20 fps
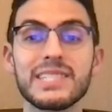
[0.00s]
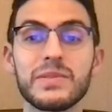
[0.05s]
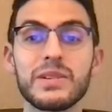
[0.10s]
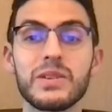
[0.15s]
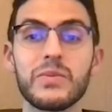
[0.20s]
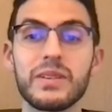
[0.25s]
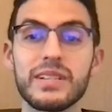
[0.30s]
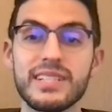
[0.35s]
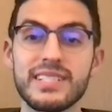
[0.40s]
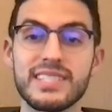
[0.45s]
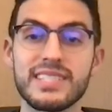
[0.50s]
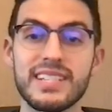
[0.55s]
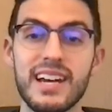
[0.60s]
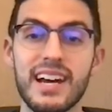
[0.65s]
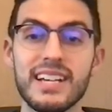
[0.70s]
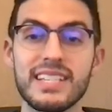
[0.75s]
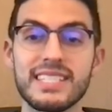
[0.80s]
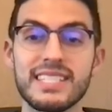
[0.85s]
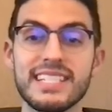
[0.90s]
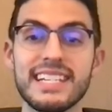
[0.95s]
we
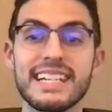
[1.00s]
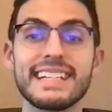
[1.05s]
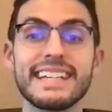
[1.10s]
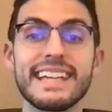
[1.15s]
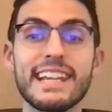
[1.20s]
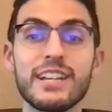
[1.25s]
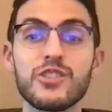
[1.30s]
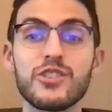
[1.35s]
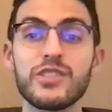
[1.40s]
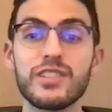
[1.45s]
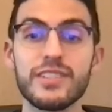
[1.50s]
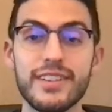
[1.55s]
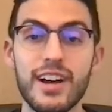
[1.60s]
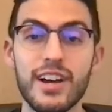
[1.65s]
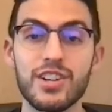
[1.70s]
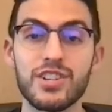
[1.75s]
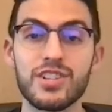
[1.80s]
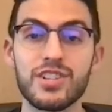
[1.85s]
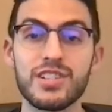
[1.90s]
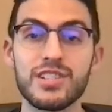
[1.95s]
discussed an
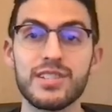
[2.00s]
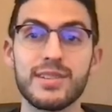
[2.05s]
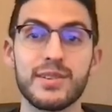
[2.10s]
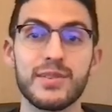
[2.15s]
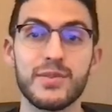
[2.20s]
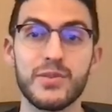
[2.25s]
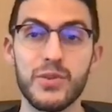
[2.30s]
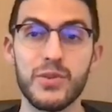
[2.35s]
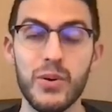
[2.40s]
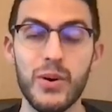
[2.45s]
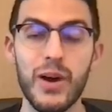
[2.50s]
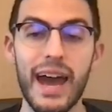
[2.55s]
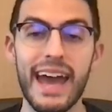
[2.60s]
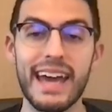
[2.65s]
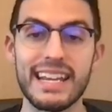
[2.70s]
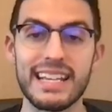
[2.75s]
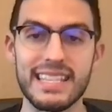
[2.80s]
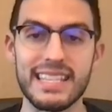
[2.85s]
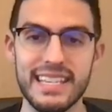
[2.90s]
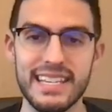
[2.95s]
introduction to Google
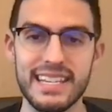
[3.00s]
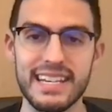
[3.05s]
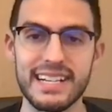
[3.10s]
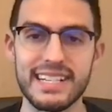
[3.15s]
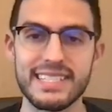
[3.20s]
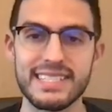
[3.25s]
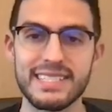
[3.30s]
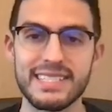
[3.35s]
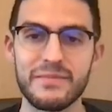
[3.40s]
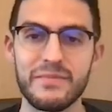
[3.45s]
Analytics.